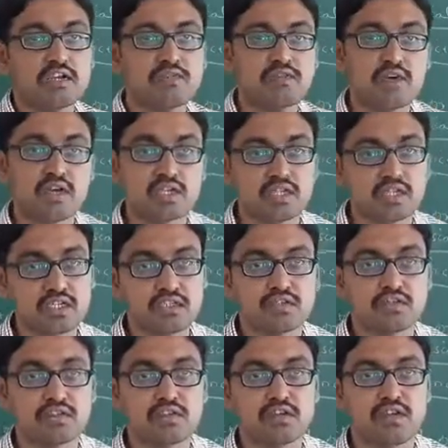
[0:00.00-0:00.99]

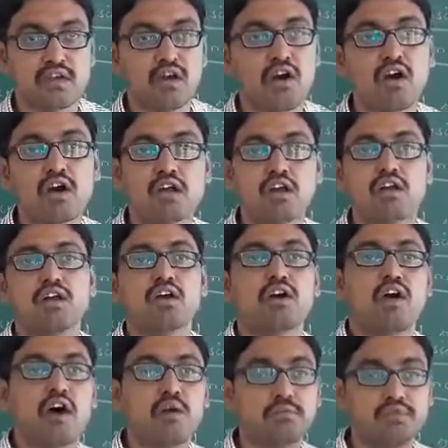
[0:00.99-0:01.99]
functions or
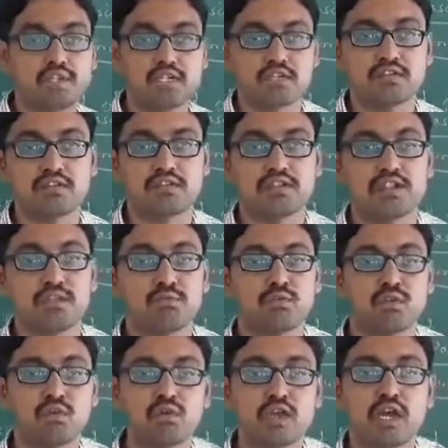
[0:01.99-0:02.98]
objects. In
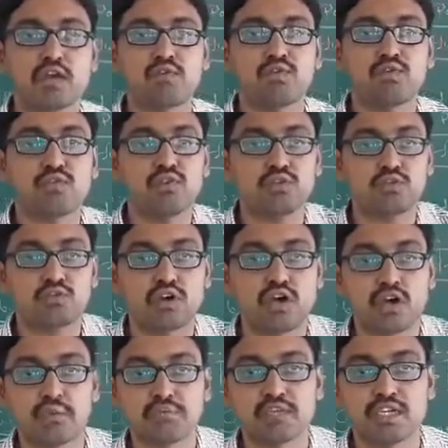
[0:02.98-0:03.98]
program, if you use an
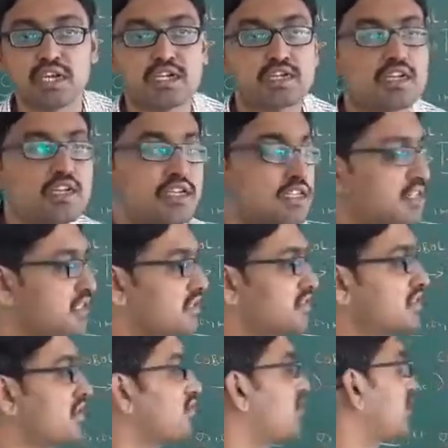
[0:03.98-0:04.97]
object, that is
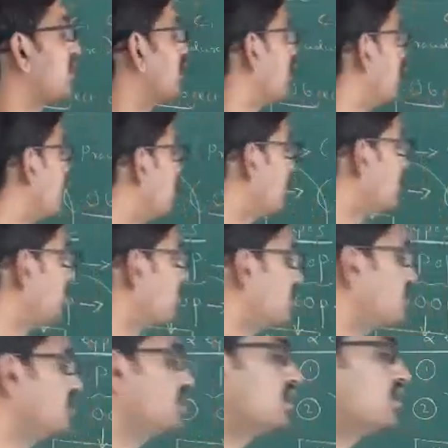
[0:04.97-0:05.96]
called a
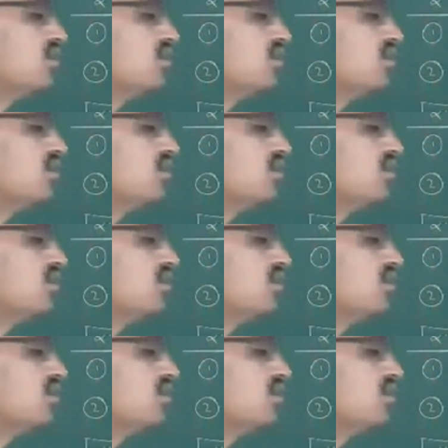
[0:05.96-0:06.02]
procedure